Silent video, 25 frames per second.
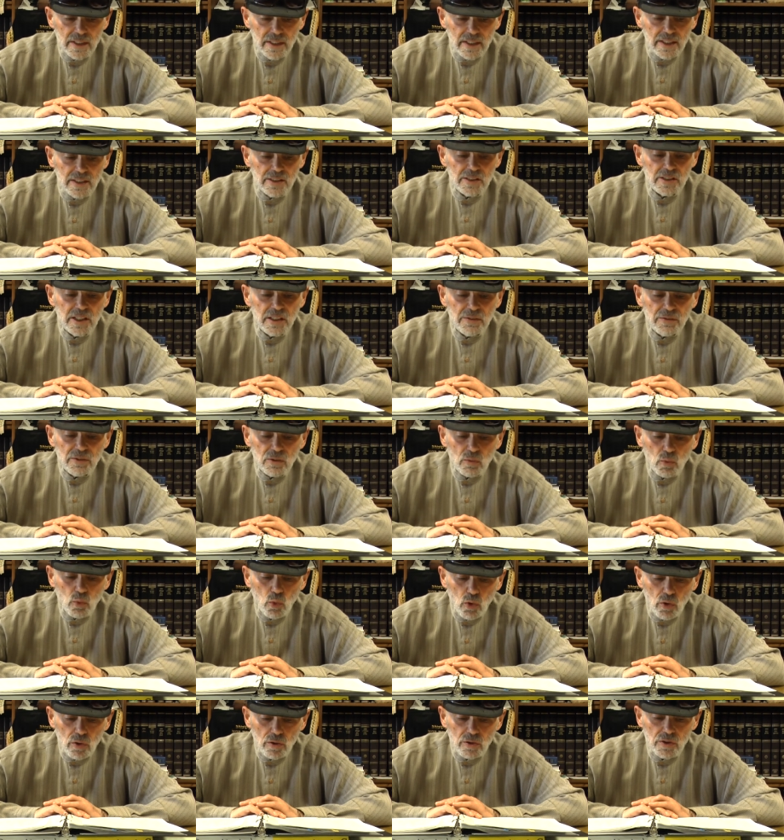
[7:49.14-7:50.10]
is
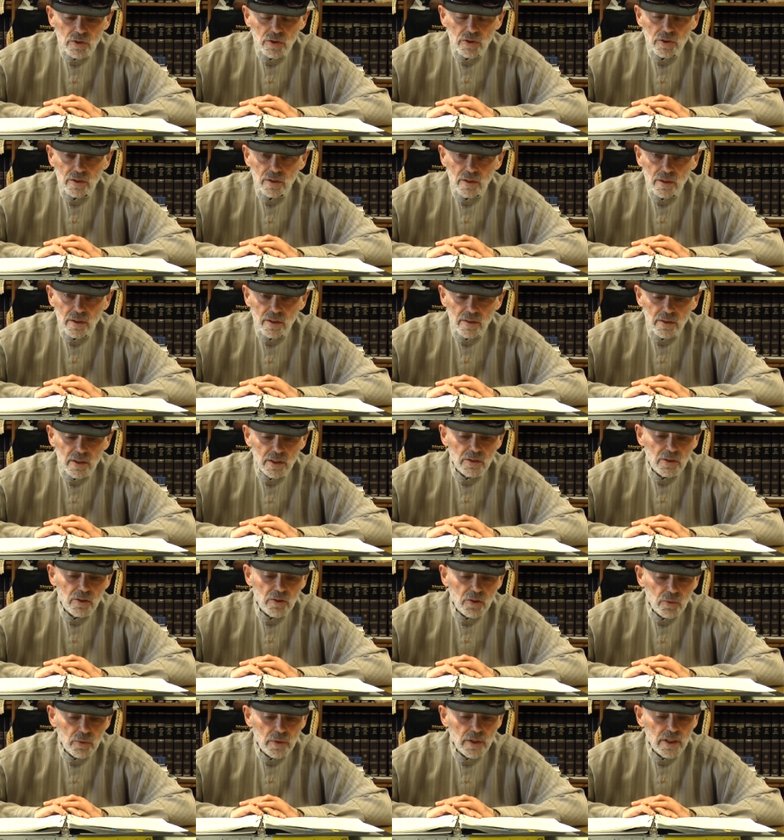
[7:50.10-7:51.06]
even worse than
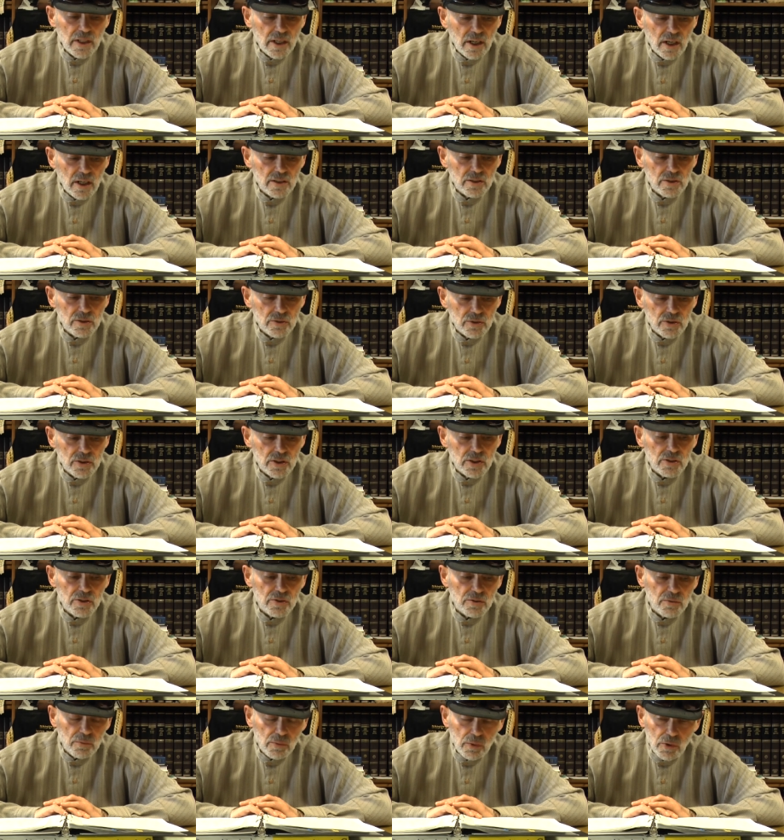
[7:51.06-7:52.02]
the three cardinal
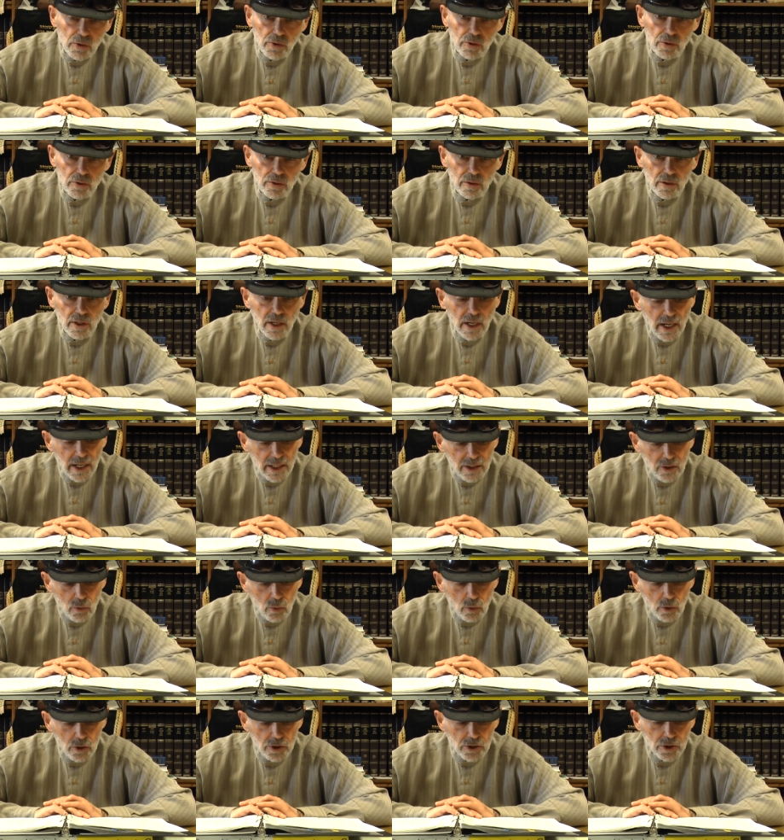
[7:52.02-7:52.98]
sins of murder,
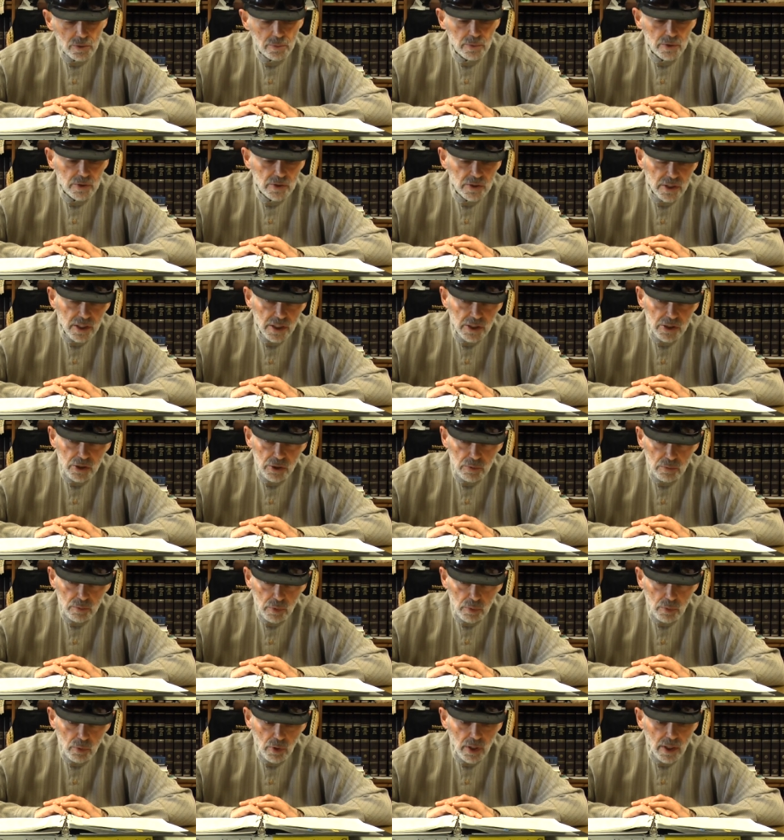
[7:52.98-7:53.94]
idol worship, and sexual
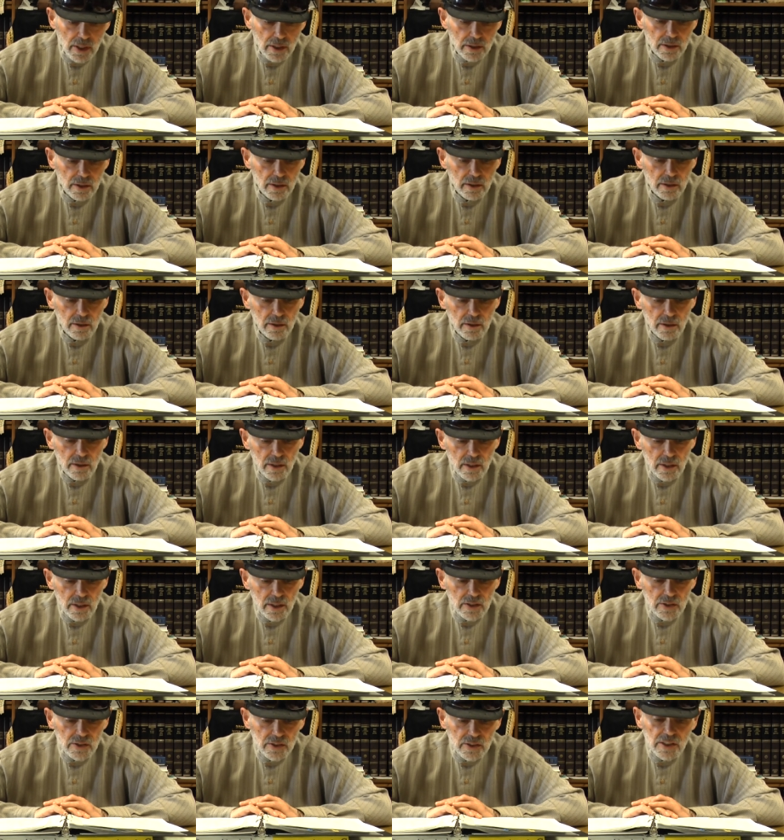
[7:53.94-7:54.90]
impropriety,
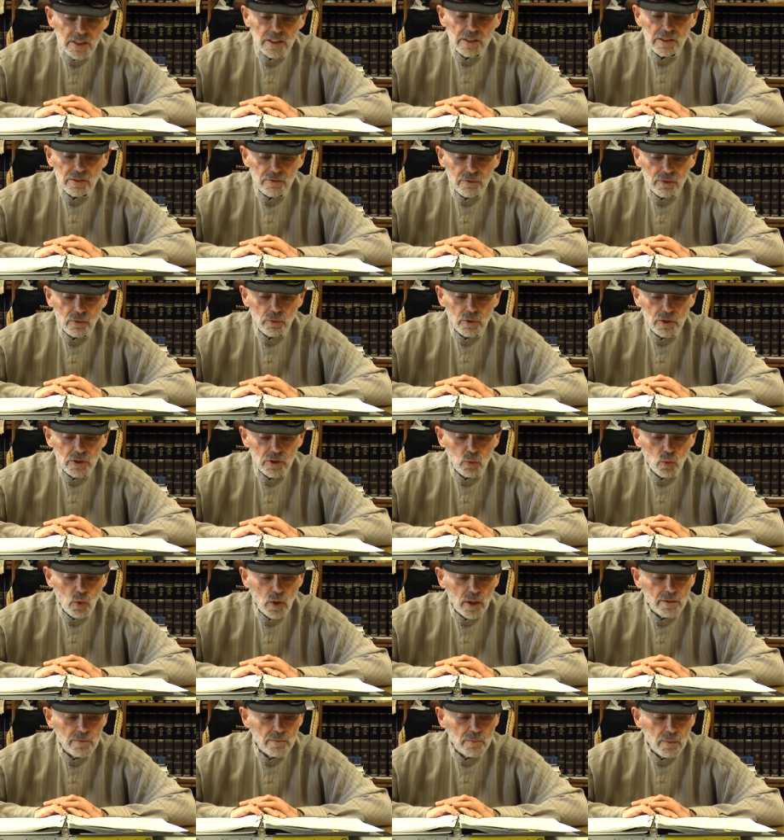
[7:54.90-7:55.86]
sins for which
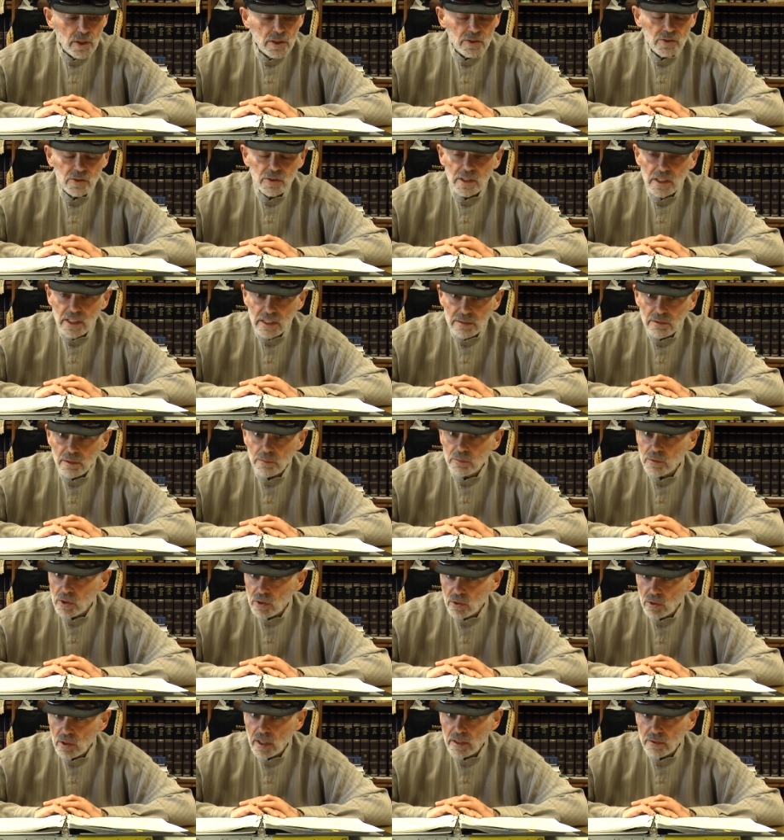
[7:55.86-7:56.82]
one must give up
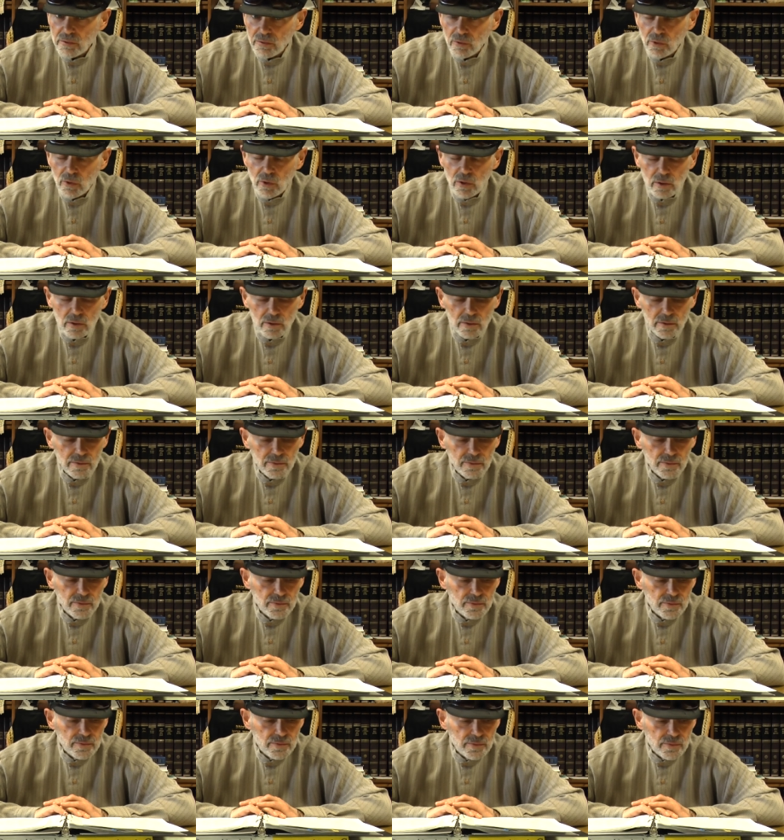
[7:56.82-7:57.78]
their life for.
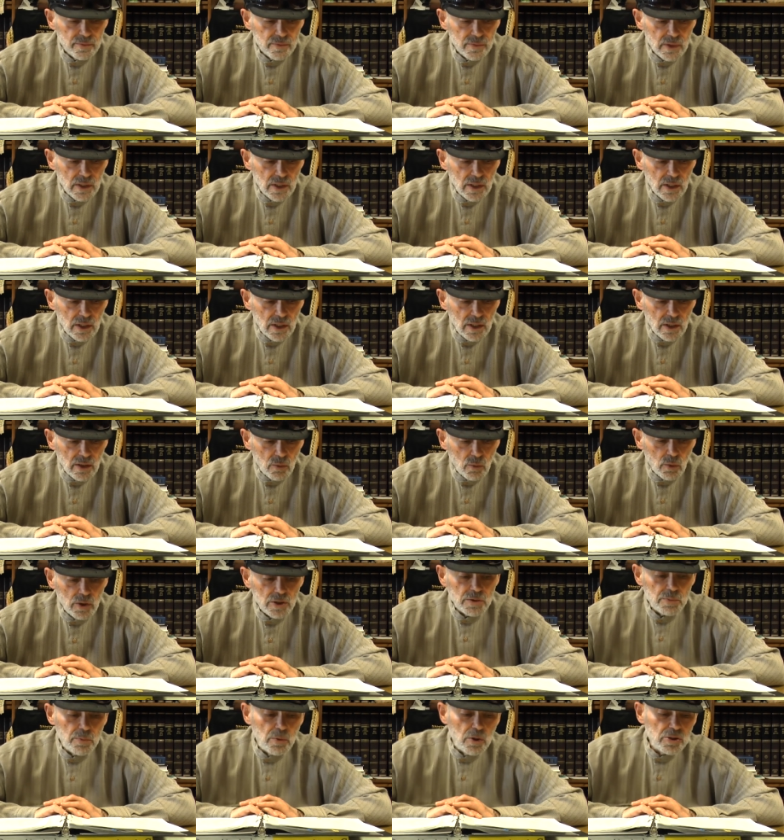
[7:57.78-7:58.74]

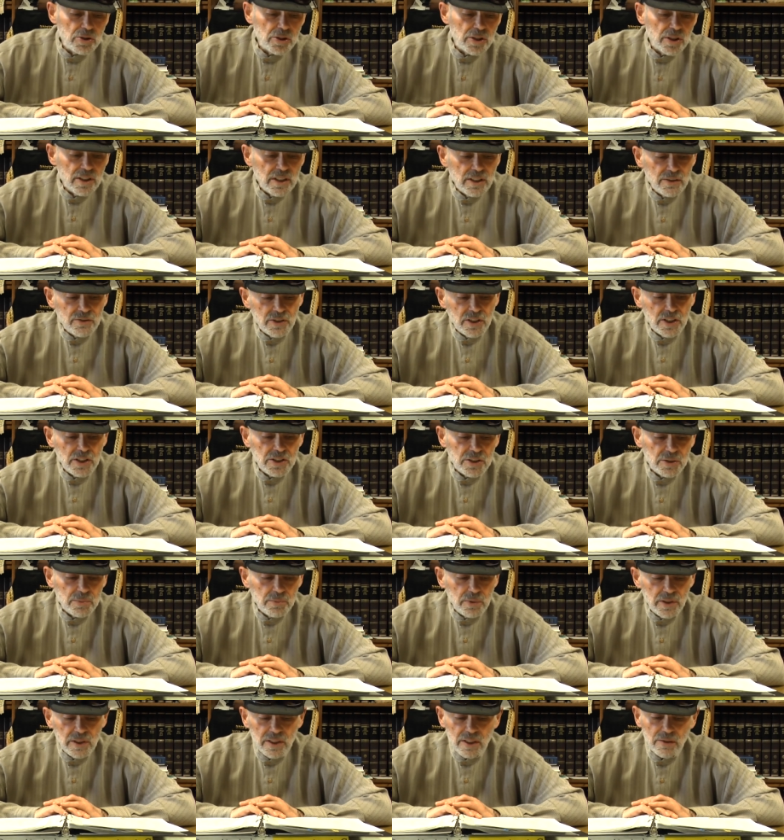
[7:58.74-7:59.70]
Once Moshe leaves
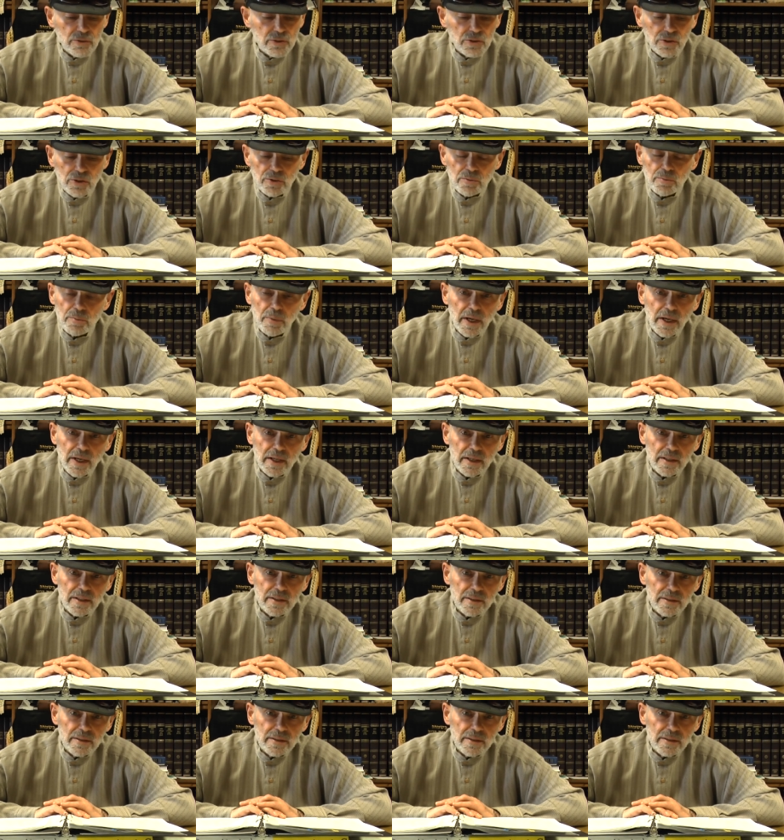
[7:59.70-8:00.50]
Egypt, he never turned back.